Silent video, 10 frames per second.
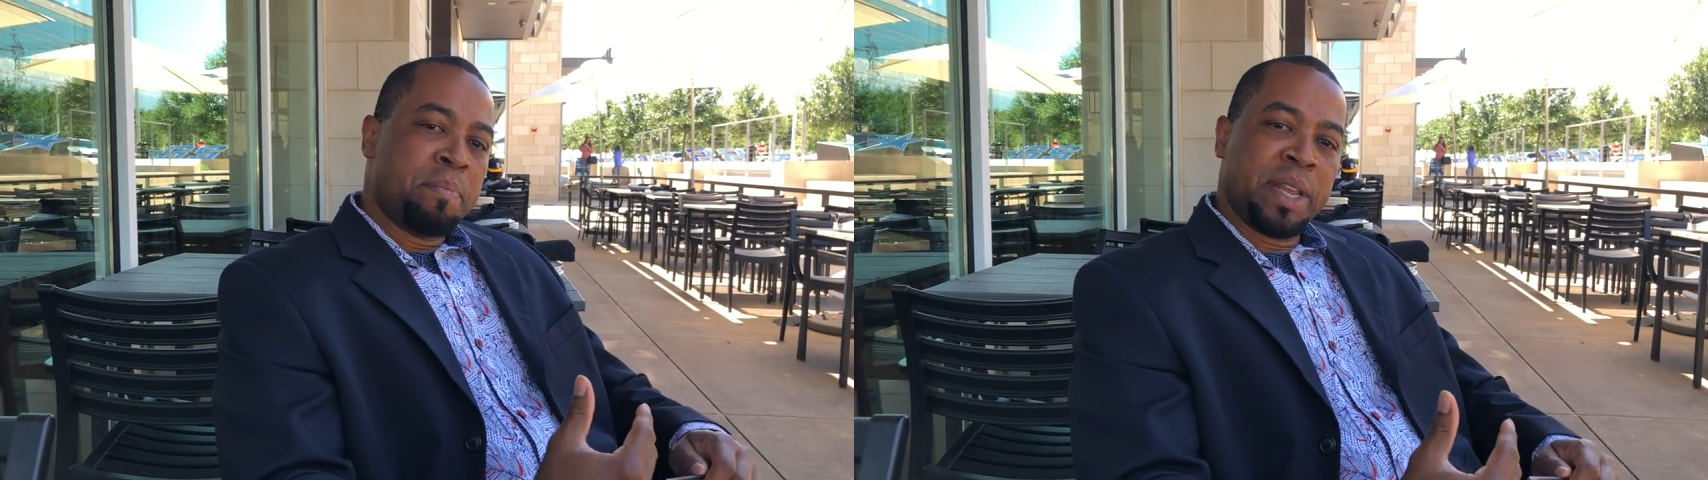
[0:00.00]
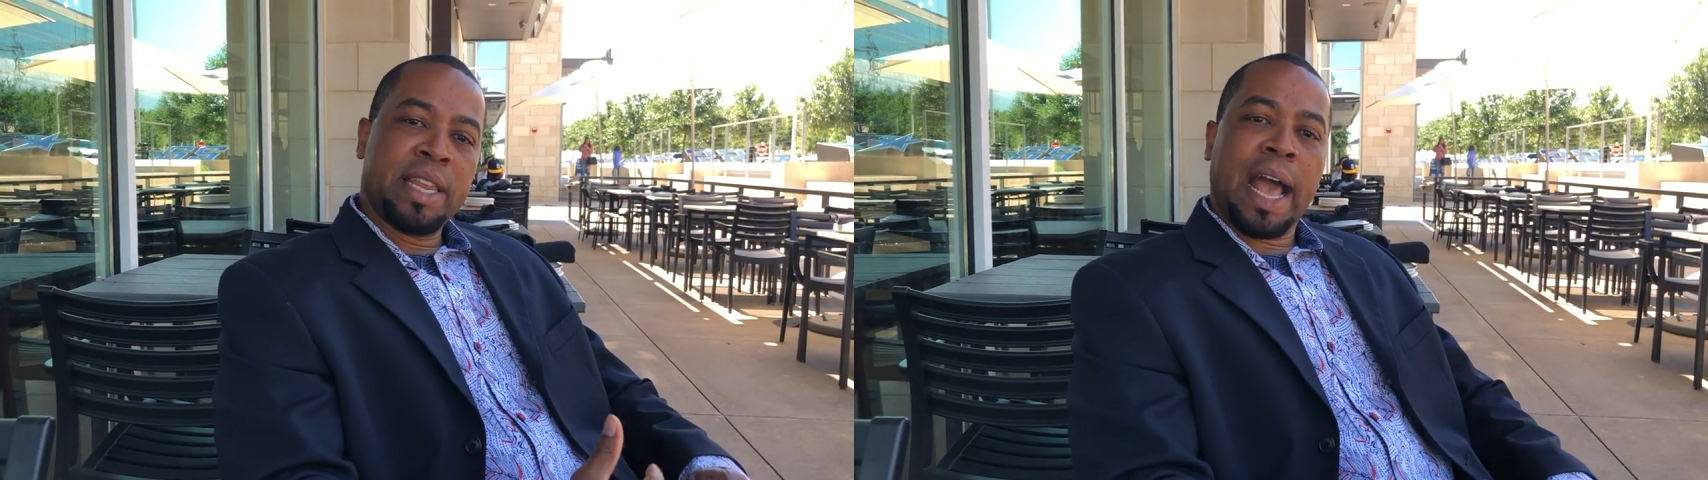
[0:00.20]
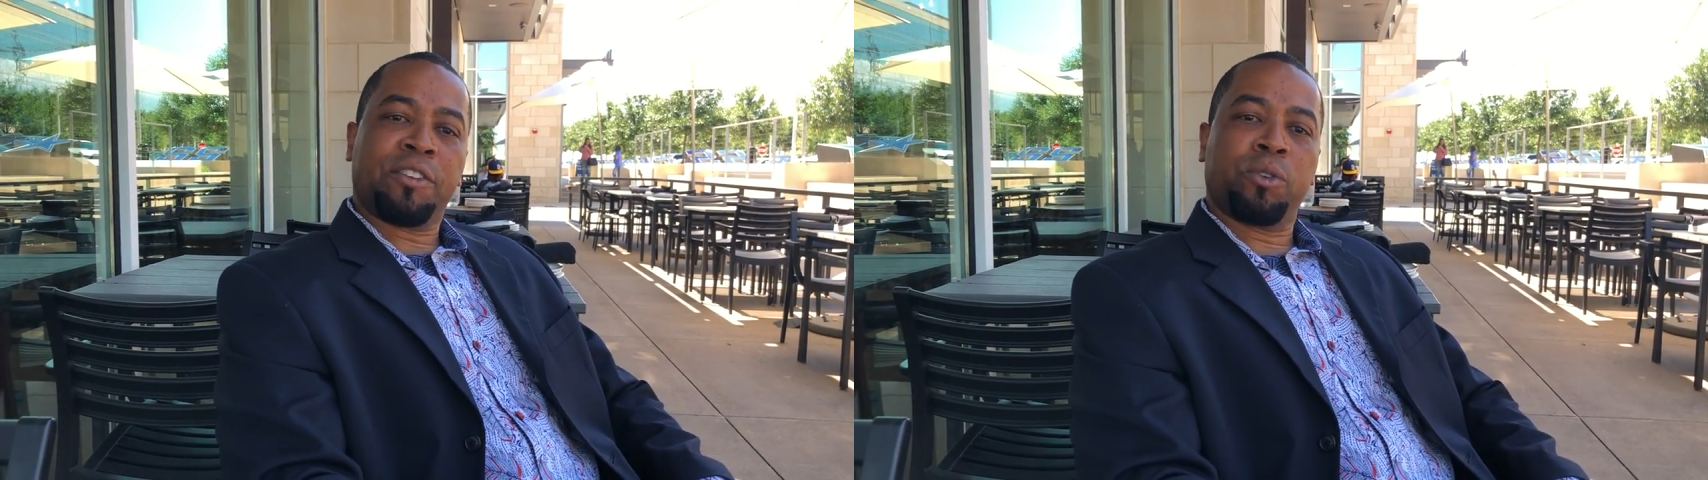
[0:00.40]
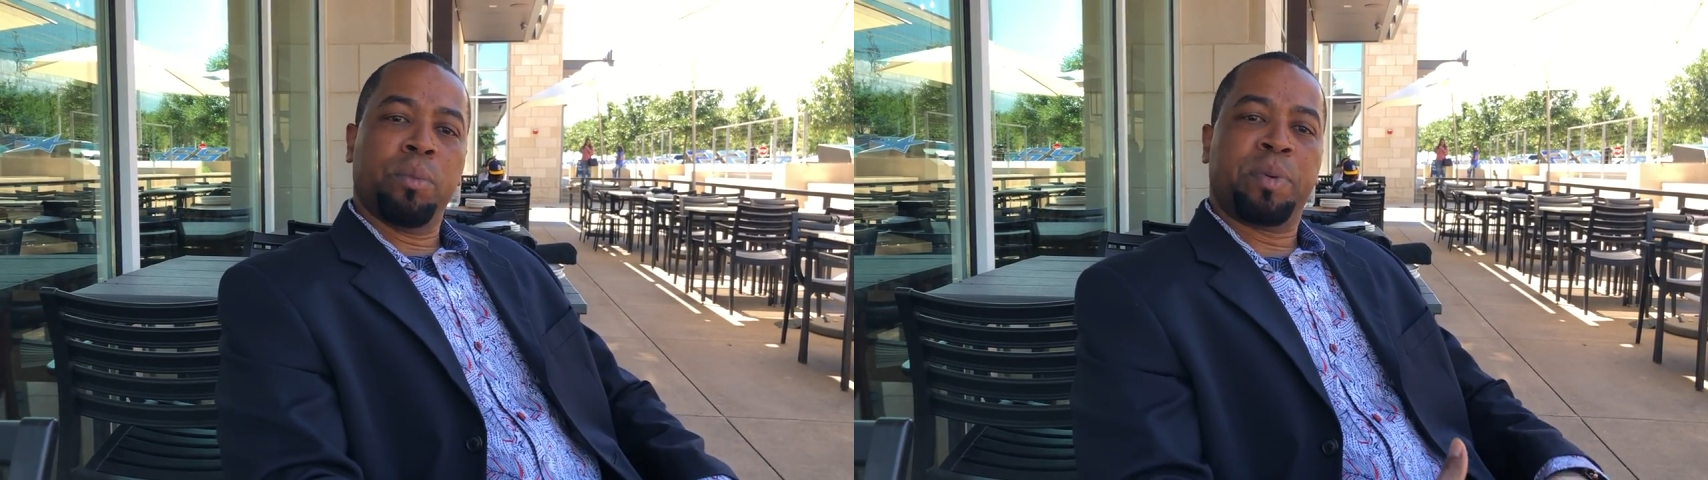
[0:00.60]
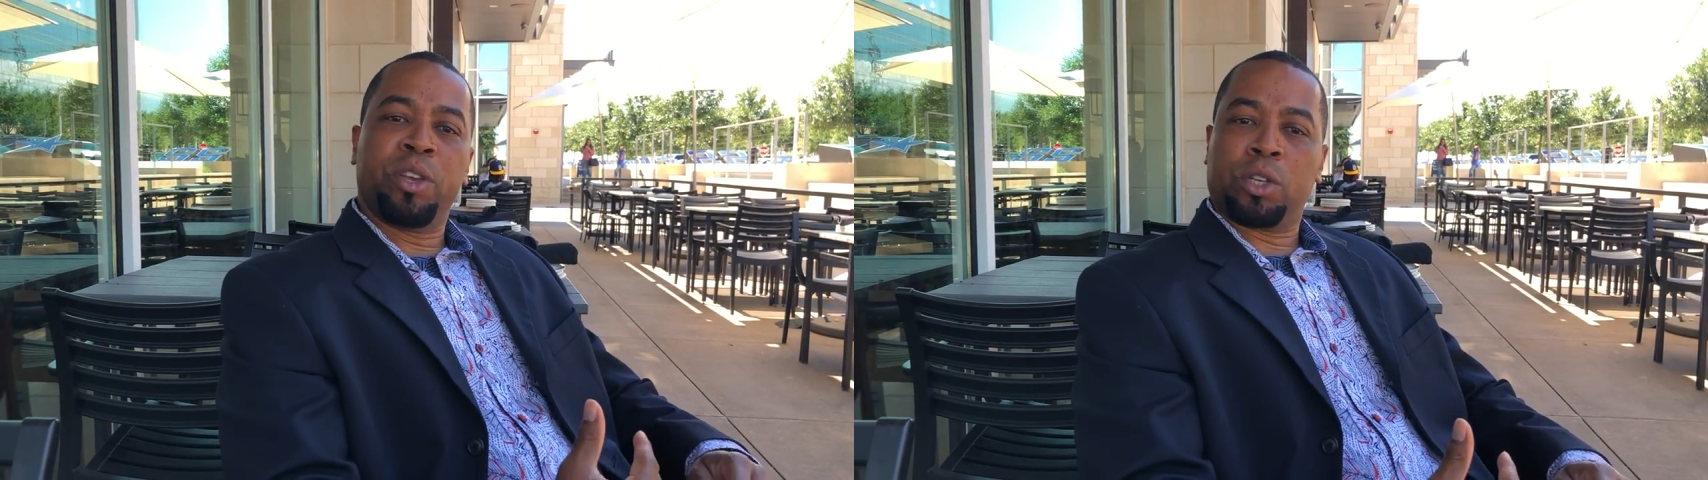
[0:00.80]
be
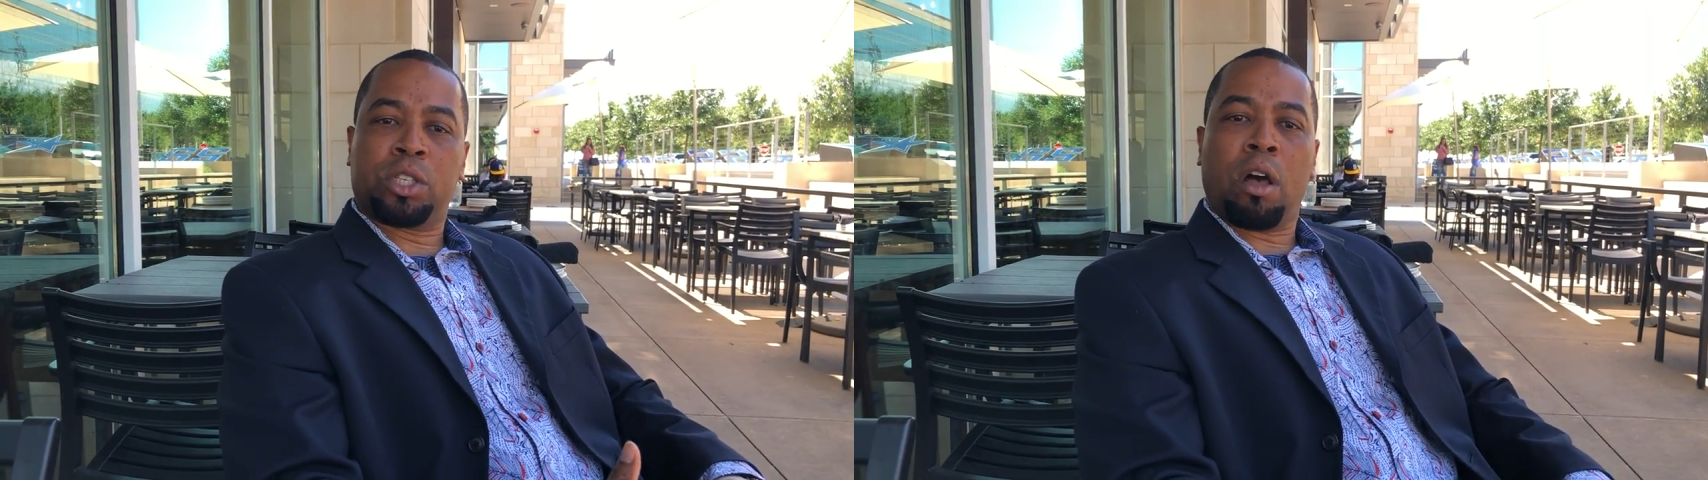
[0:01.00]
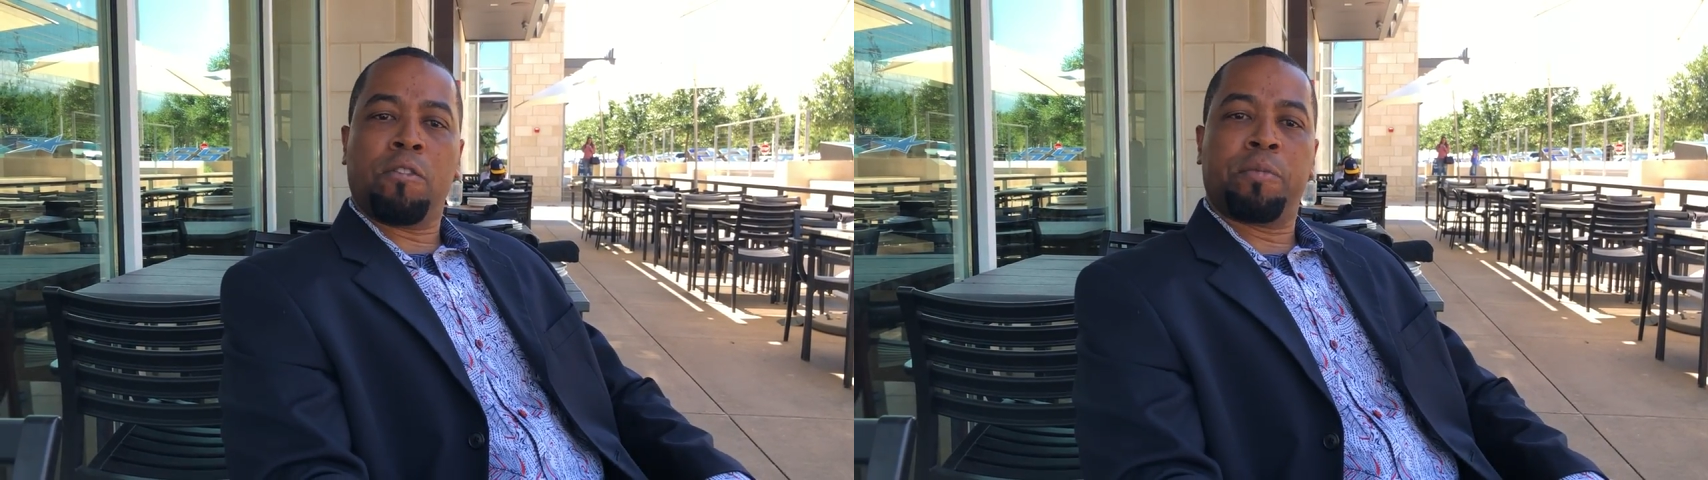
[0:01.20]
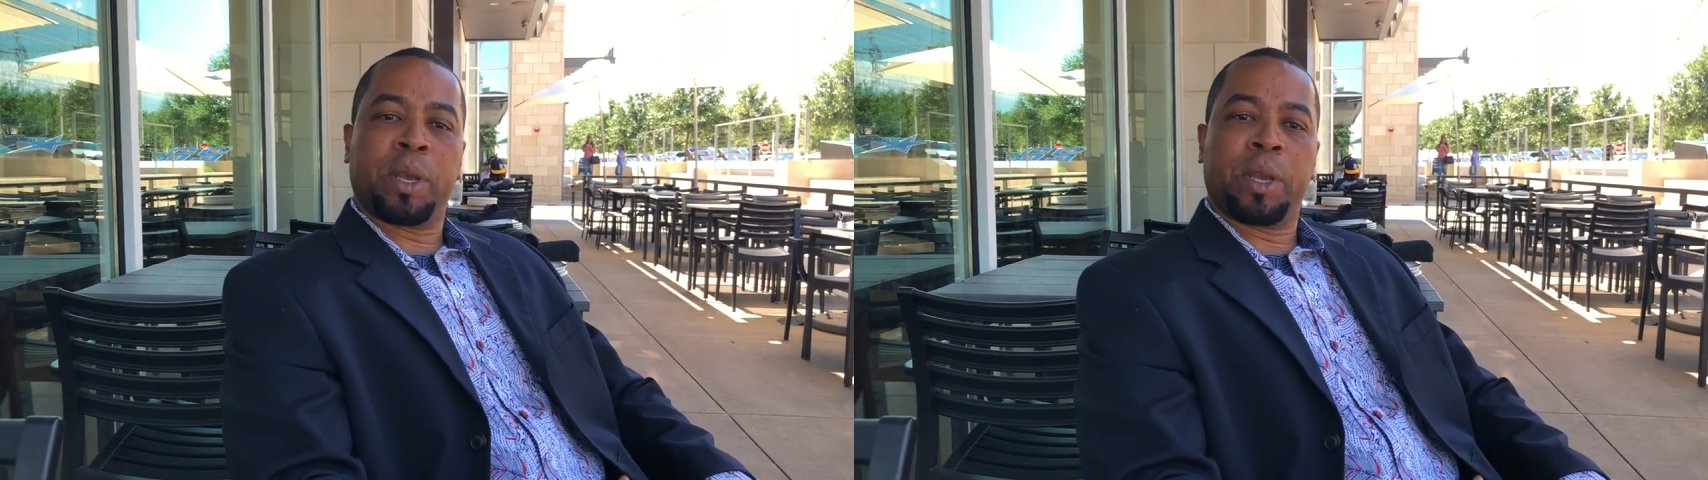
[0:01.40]
natural, be yourself.